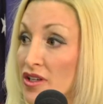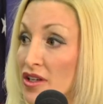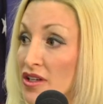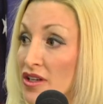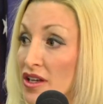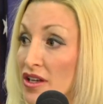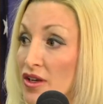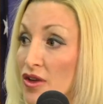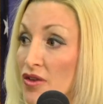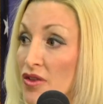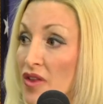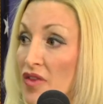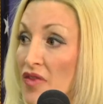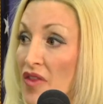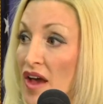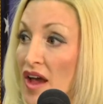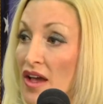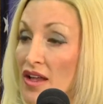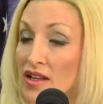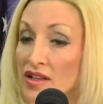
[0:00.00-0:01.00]
And I know that
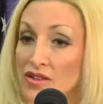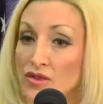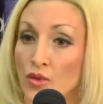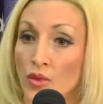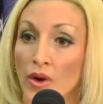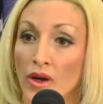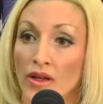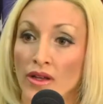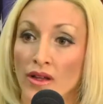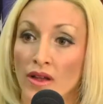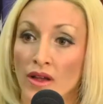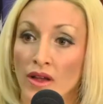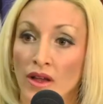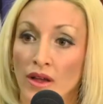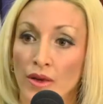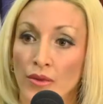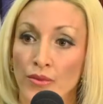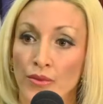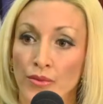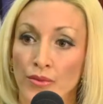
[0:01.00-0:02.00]
that is what
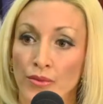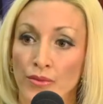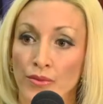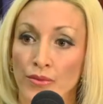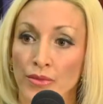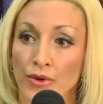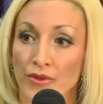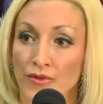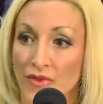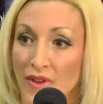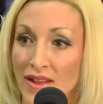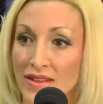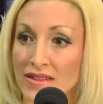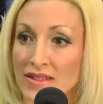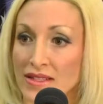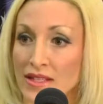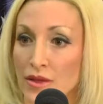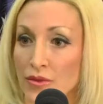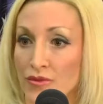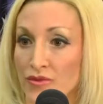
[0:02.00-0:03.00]

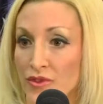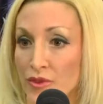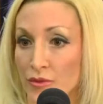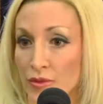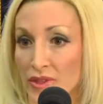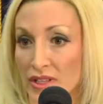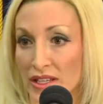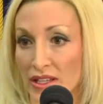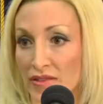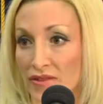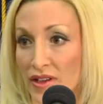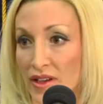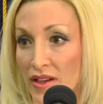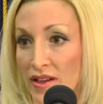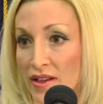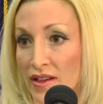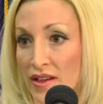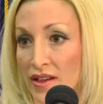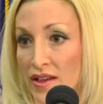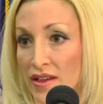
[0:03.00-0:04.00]
prevents them from
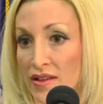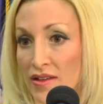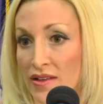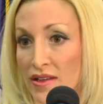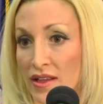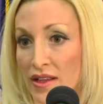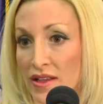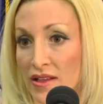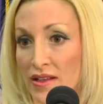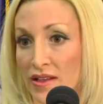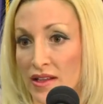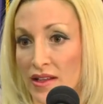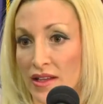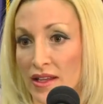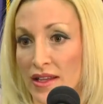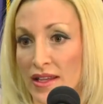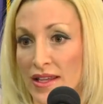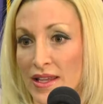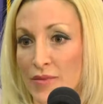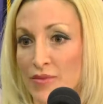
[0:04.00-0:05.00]
leaving
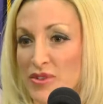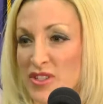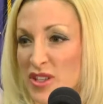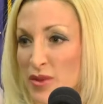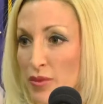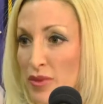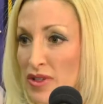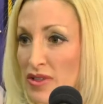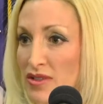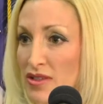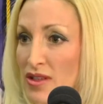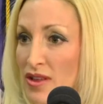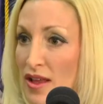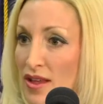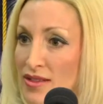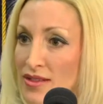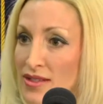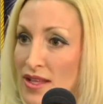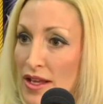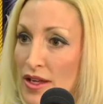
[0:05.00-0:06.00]
and keeps them into
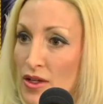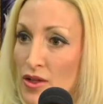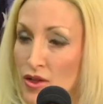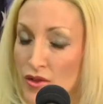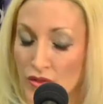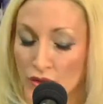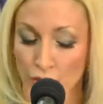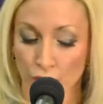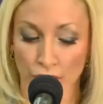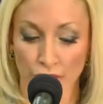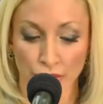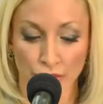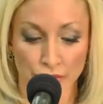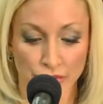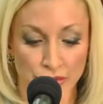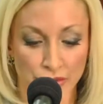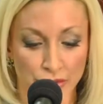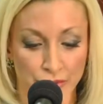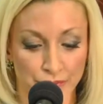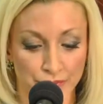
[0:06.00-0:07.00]
that cycle of
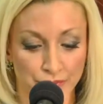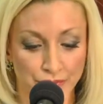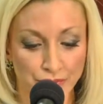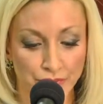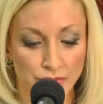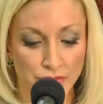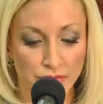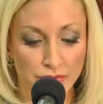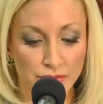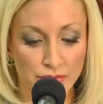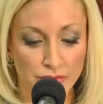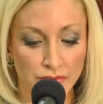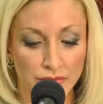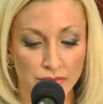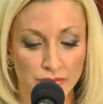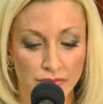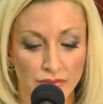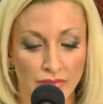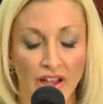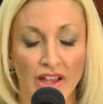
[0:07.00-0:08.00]
abuse.
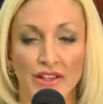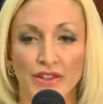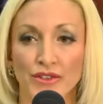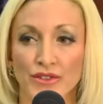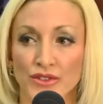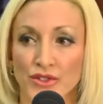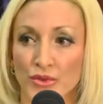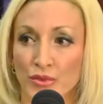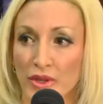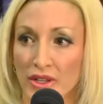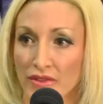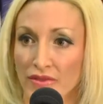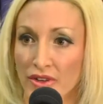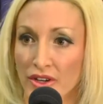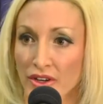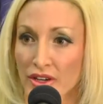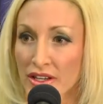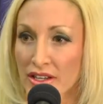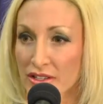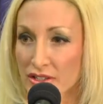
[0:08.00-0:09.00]
I used to be
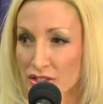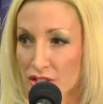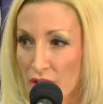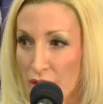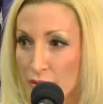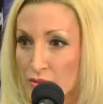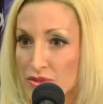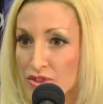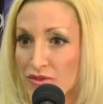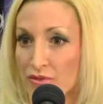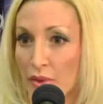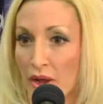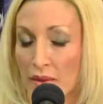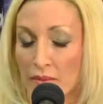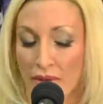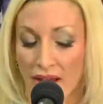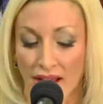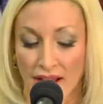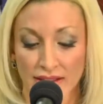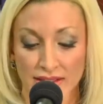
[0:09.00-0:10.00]
very ashamed of my
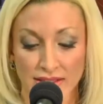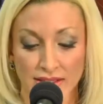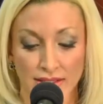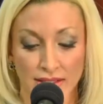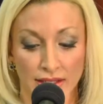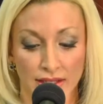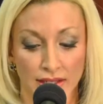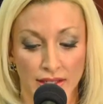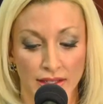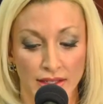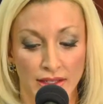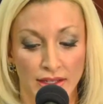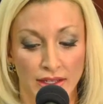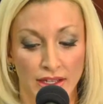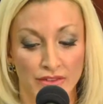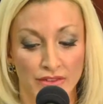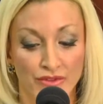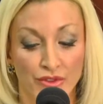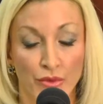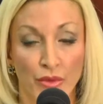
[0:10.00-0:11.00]
past,
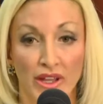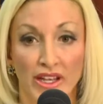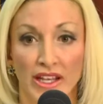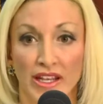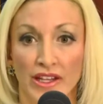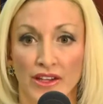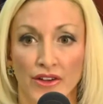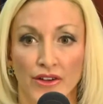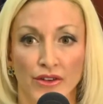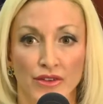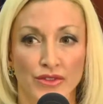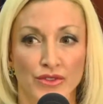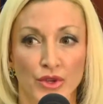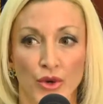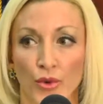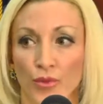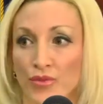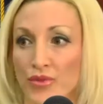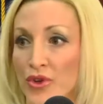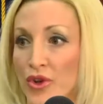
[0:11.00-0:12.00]
and for many years
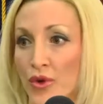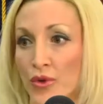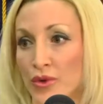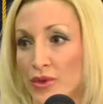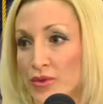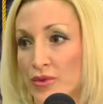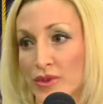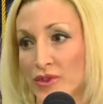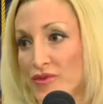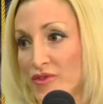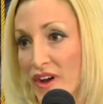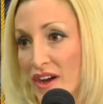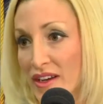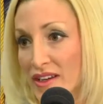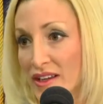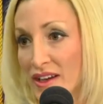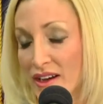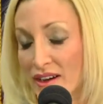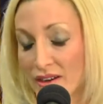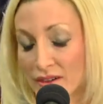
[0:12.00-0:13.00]
hoped no one would
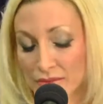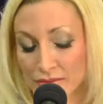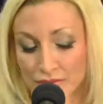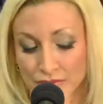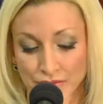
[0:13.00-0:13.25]
find out.